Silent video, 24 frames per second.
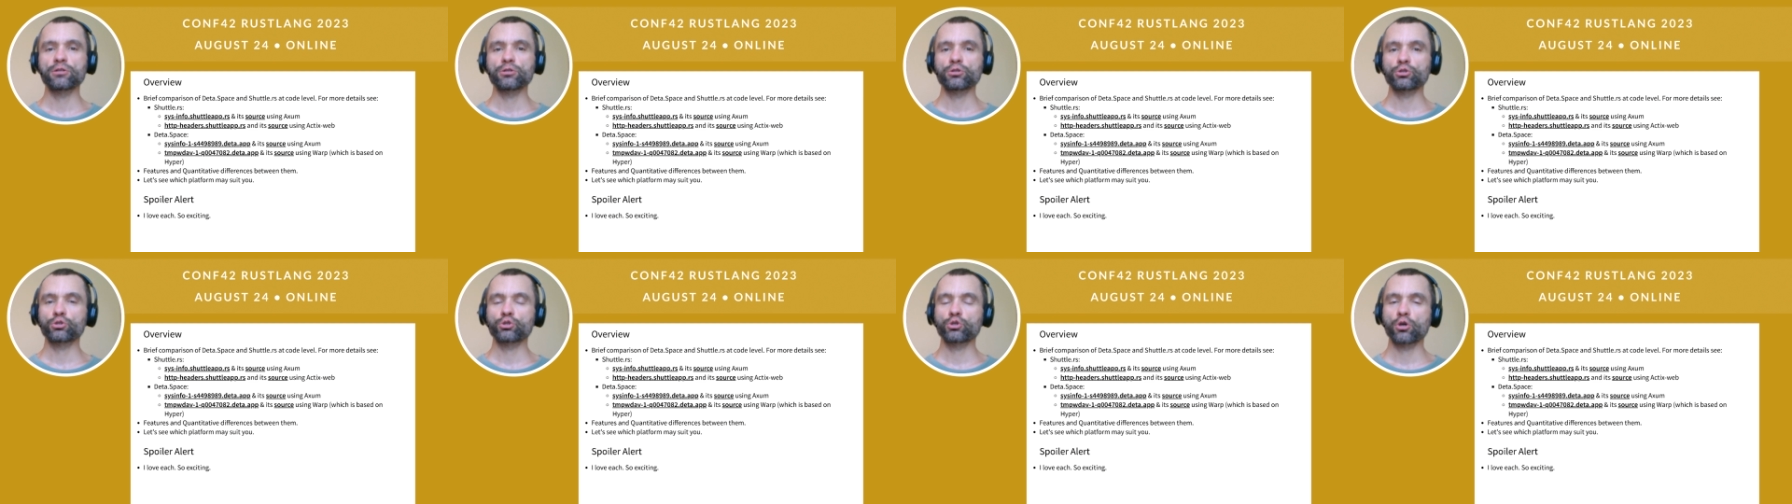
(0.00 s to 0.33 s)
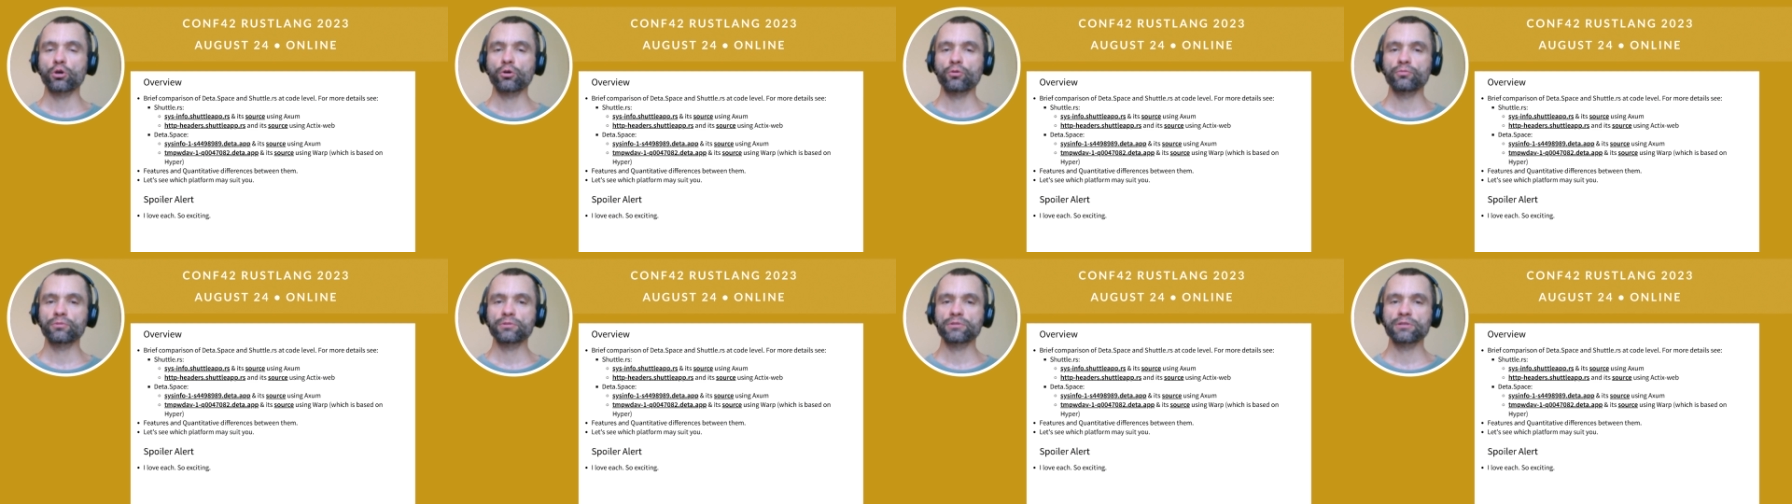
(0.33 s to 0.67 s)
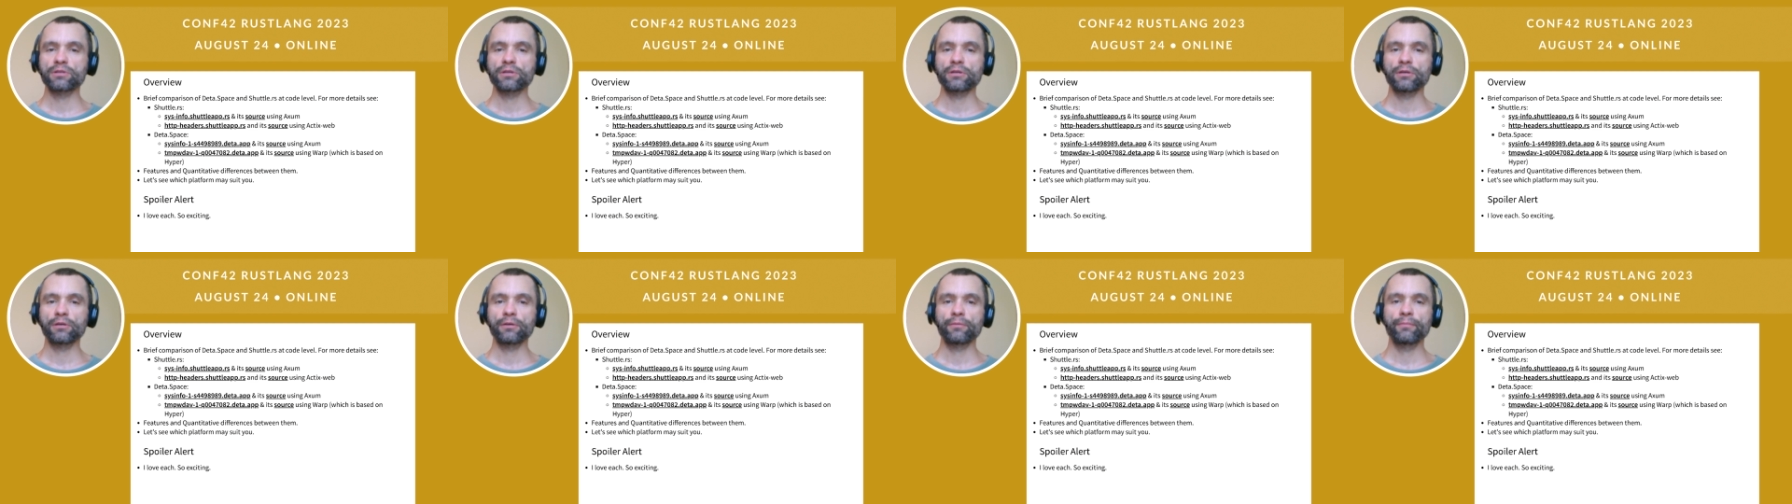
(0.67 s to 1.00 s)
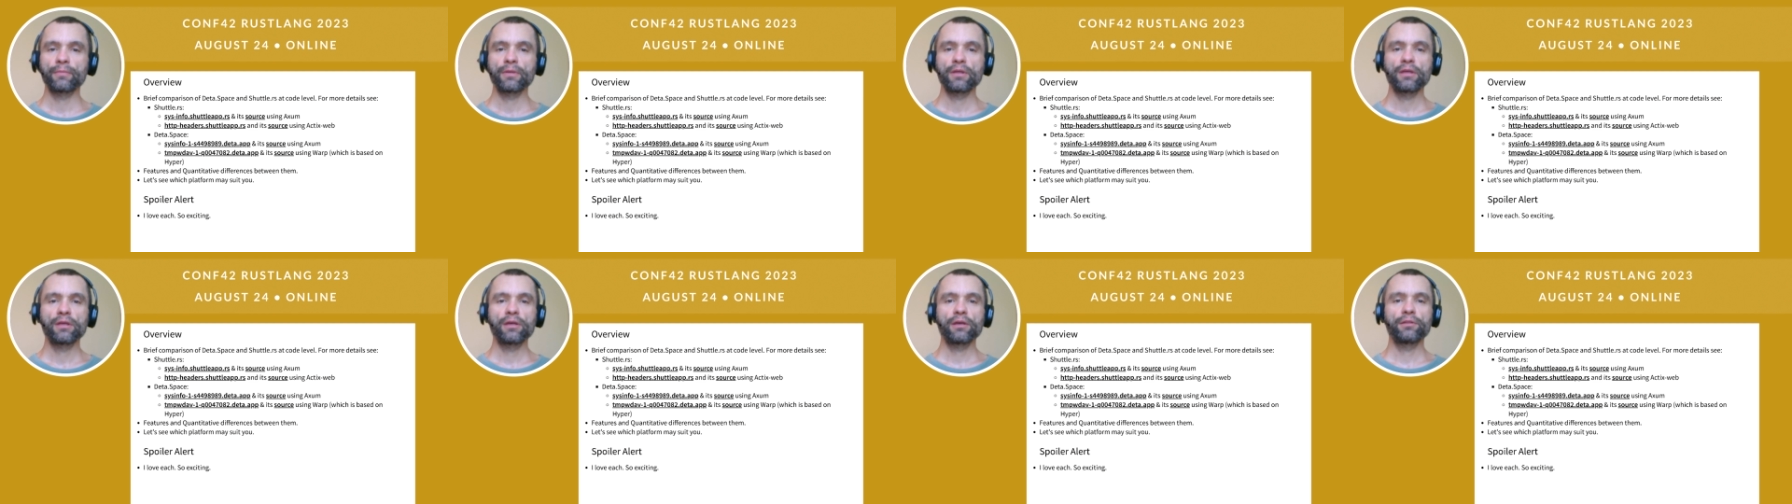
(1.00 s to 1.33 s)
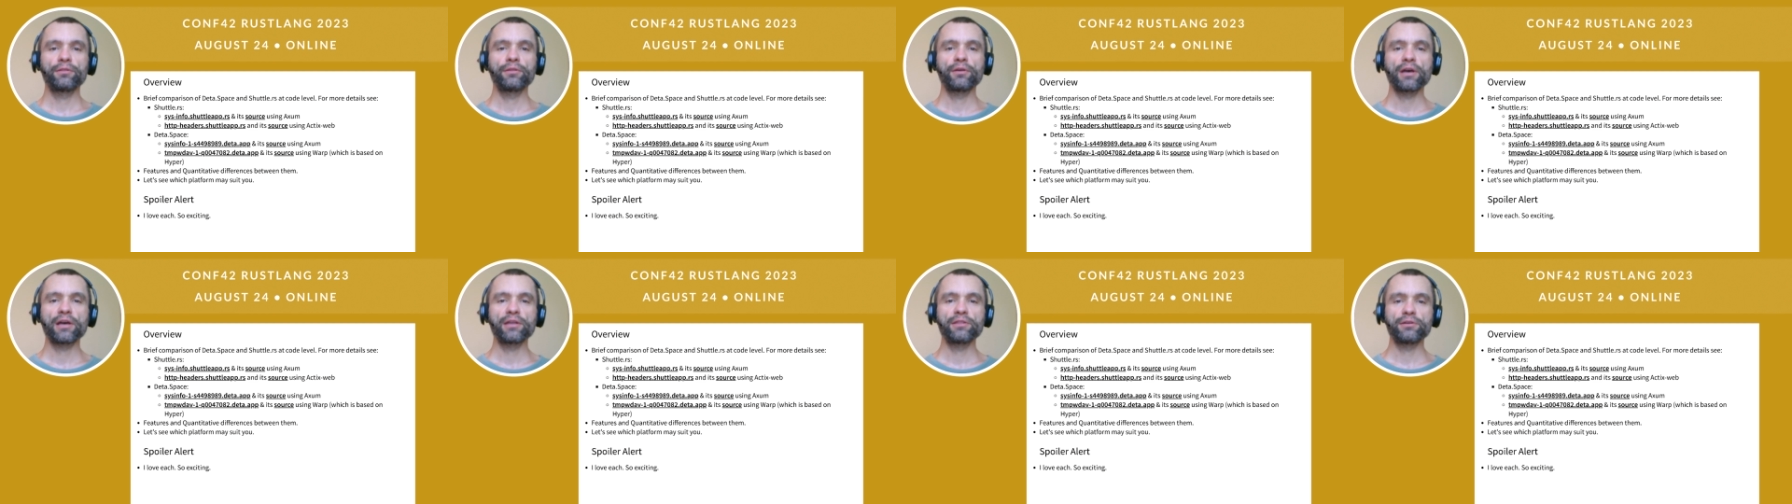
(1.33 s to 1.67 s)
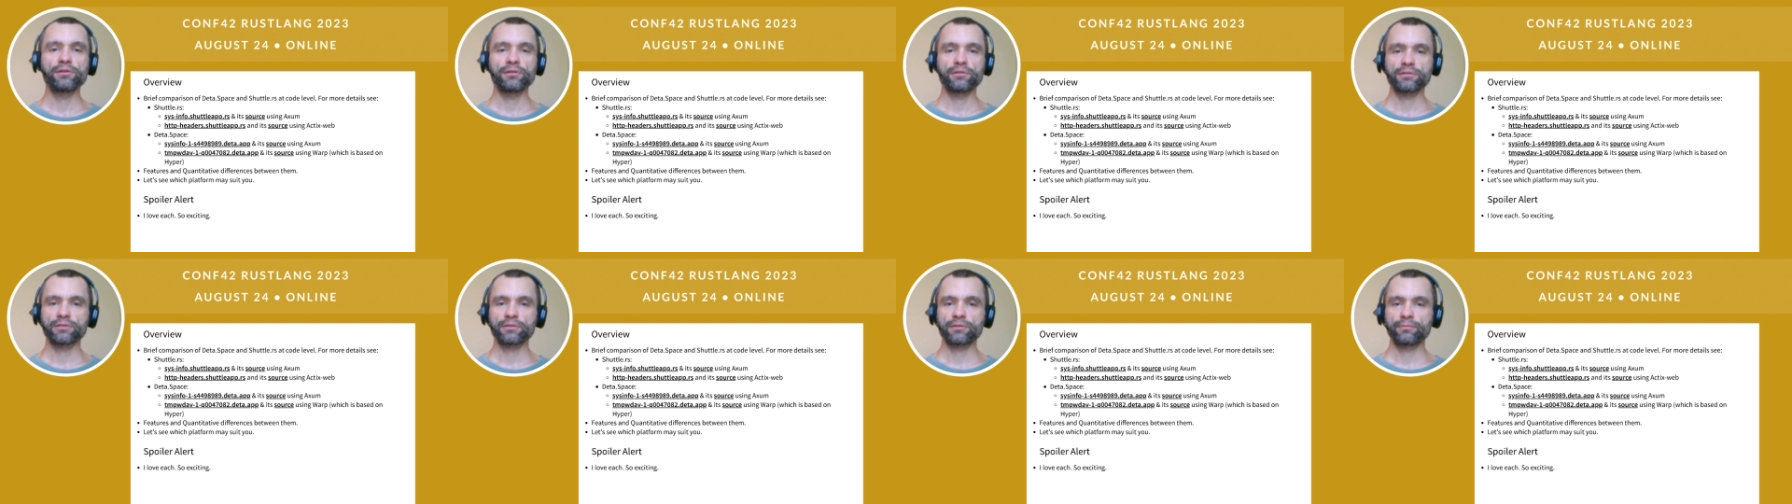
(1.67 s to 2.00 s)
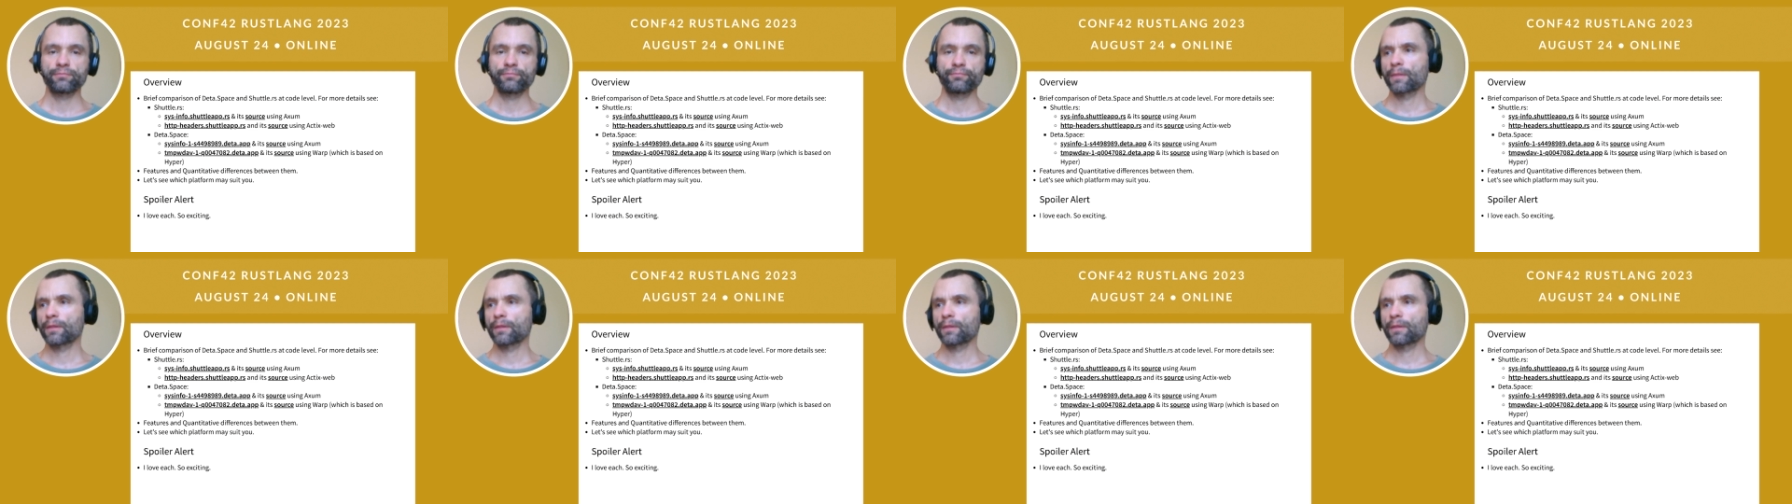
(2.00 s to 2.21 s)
shows uh, the headers,